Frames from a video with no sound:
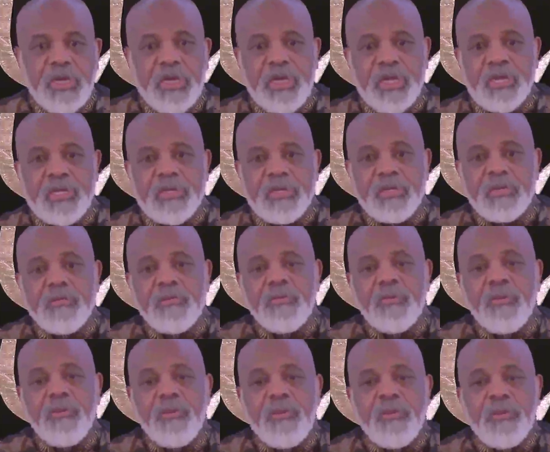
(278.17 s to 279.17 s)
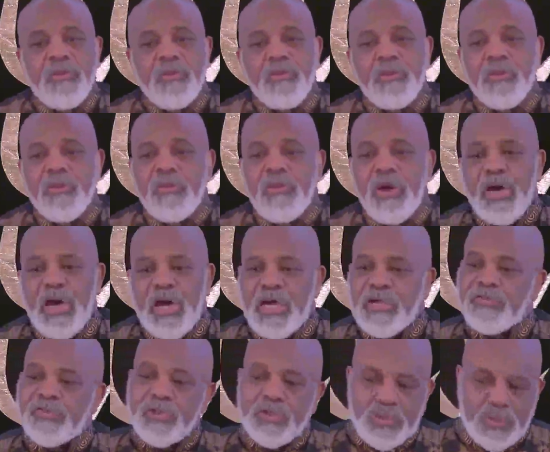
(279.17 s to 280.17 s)
And
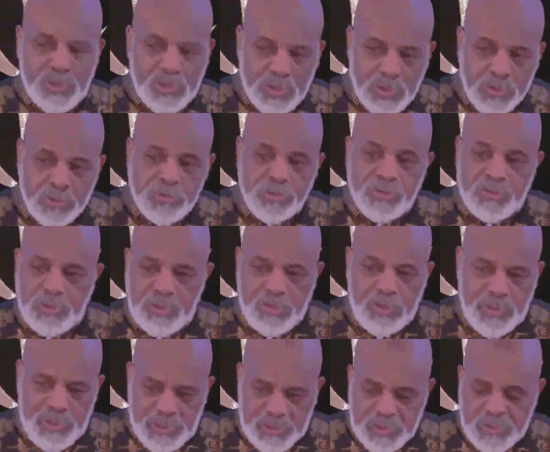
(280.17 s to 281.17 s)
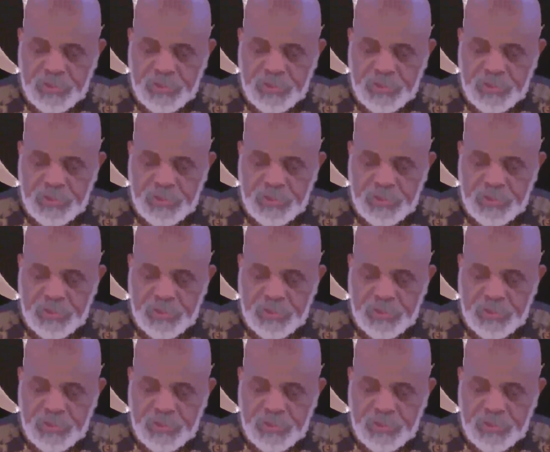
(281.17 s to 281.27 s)
I've concluded this,